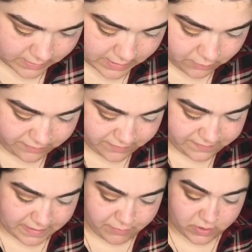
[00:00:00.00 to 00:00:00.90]
Now with a
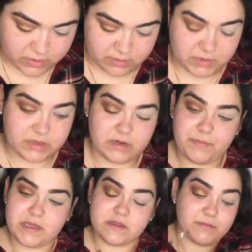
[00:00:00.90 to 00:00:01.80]
flat brush, I'm just going
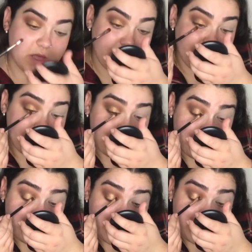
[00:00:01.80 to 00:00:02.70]
to pick some up
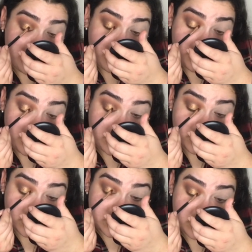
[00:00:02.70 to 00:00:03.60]

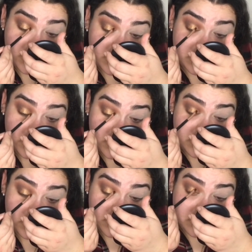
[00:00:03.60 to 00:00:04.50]
and just take it
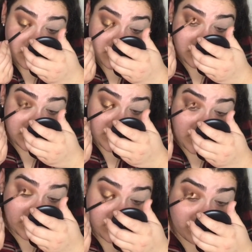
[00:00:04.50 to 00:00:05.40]
into the corner that
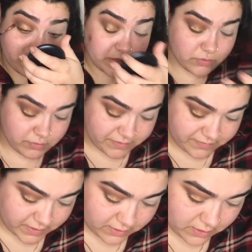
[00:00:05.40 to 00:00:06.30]
I couldn't reach with my
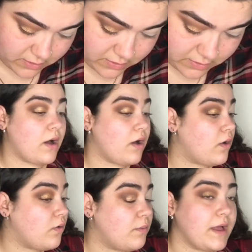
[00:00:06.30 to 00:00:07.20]
finger.
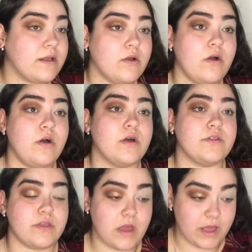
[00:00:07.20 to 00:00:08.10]
Oh my god.
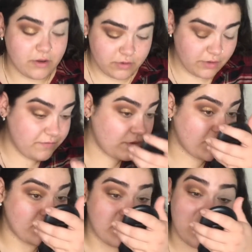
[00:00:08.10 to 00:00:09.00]
I don't know if you
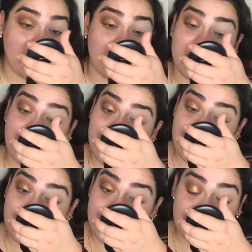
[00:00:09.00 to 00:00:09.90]
can tell,
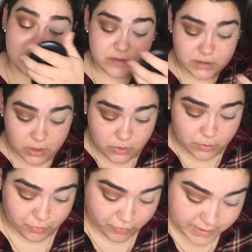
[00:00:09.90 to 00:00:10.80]
but it's so
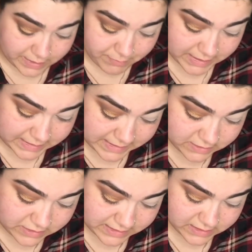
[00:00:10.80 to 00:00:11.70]
pretty. My
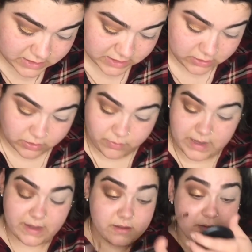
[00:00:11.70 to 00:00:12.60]
lids literally look
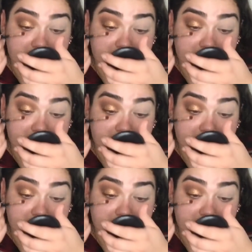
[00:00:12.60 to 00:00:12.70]
wet.